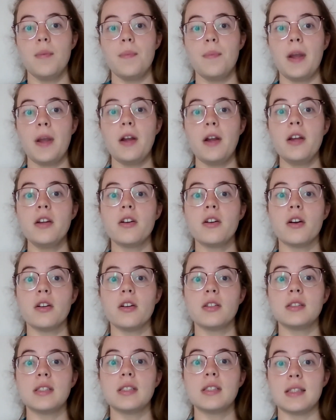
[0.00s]

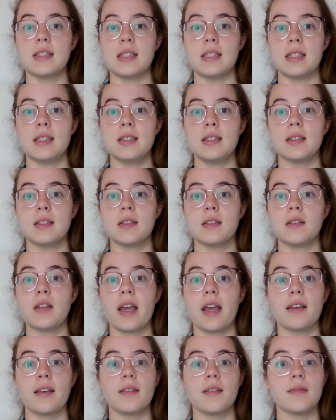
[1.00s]
Periodontal disease,
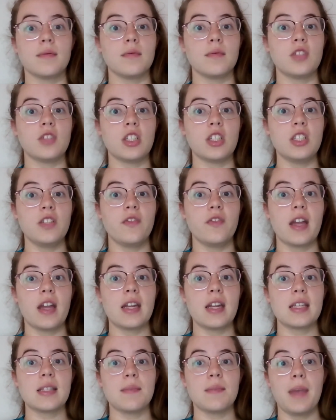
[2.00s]
like
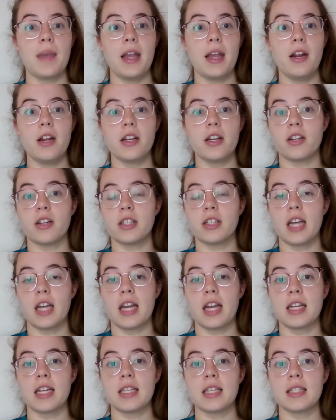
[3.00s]
gingivitis and
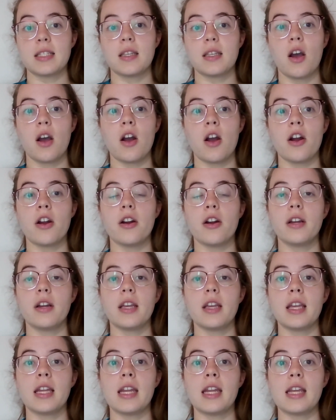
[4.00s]
periodontitis, are
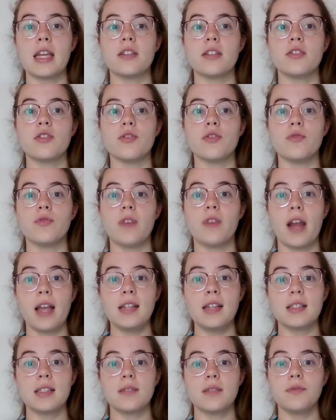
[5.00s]
in a
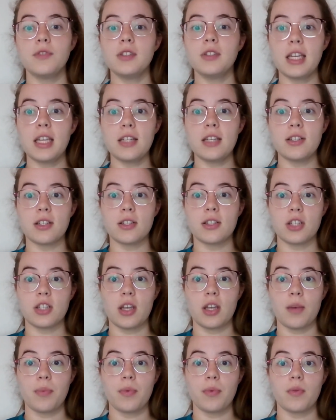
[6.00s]
direct
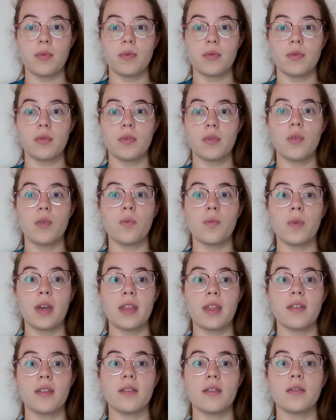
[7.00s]
relationship
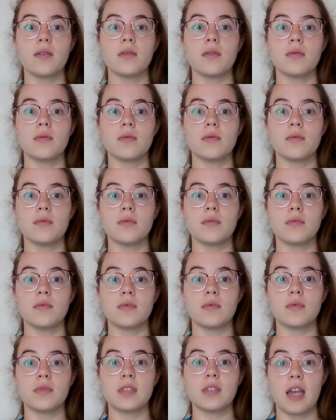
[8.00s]
with
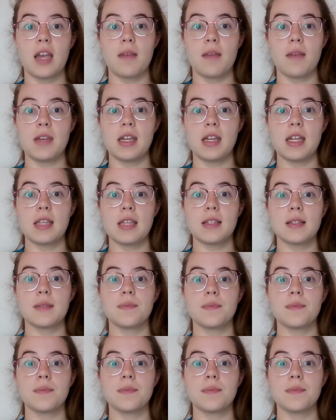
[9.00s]
diabetes.